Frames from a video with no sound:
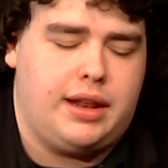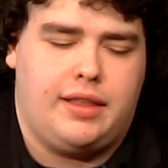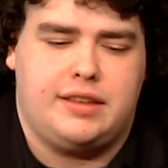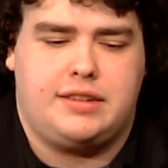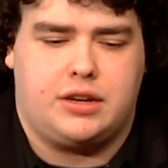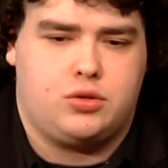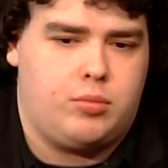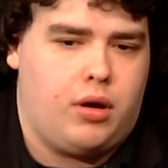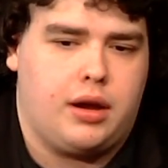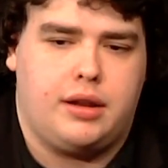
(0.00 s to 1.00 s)
and the
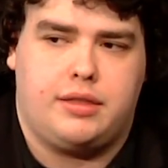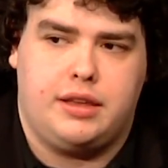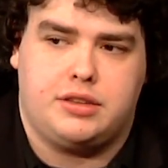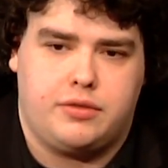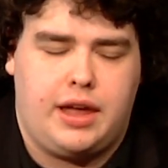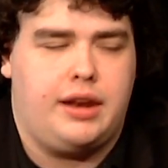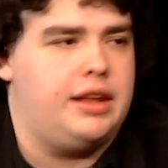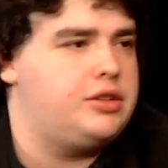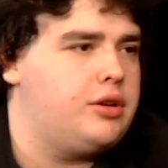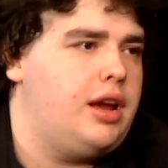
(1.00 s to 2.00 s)
sexual market and things of that
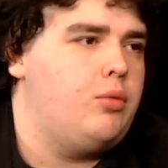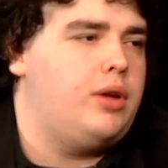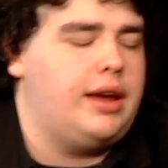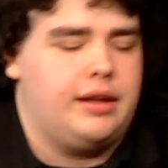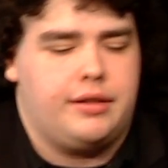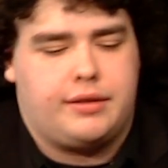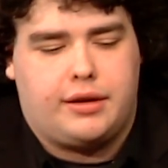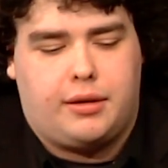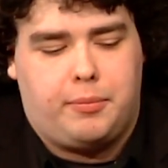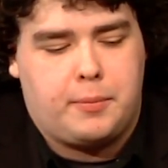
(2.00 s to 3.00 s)
nature.
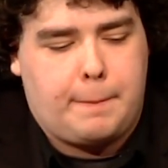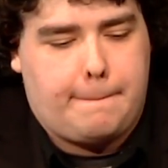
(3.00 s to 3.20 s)
And